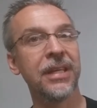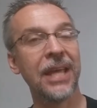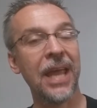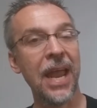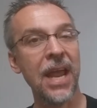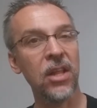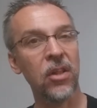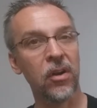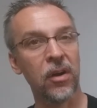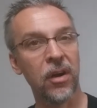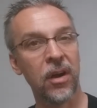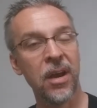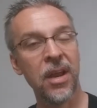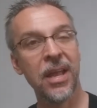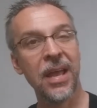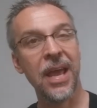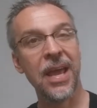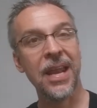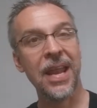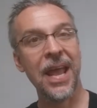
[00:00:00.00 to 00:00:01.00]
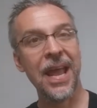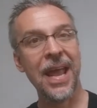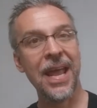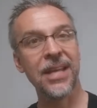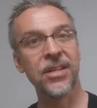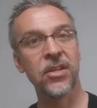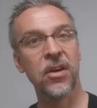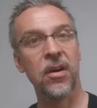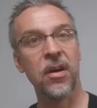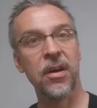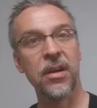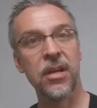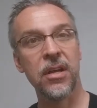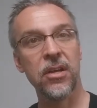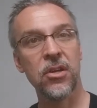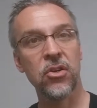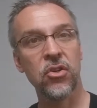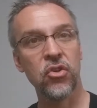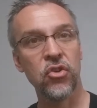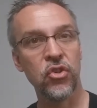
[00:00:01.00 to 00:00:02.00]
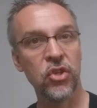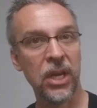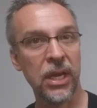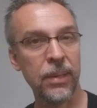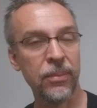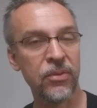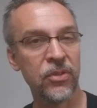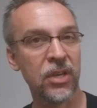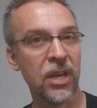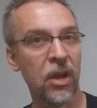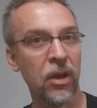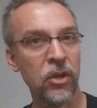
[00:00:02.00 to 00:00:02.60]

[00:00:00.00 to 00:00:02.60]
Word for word: Kaylor and Anton James.